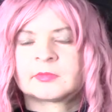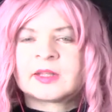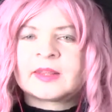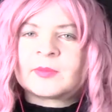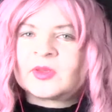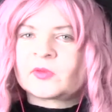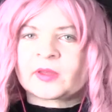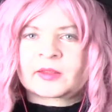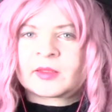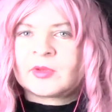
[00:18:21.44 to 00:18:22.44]
See the
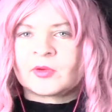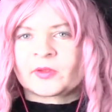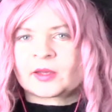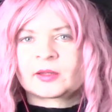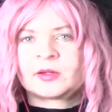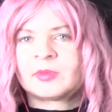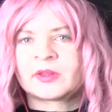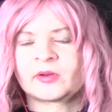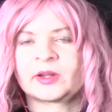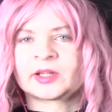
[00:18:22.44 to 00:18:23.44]
music, the music.
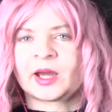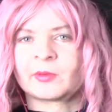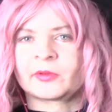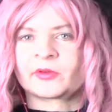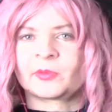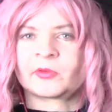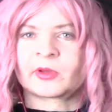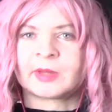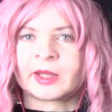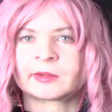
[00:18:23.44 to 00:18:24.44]
Nobody's gonna die when there's
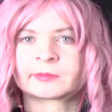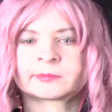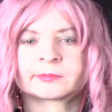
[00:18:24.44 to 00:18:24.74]
music playing.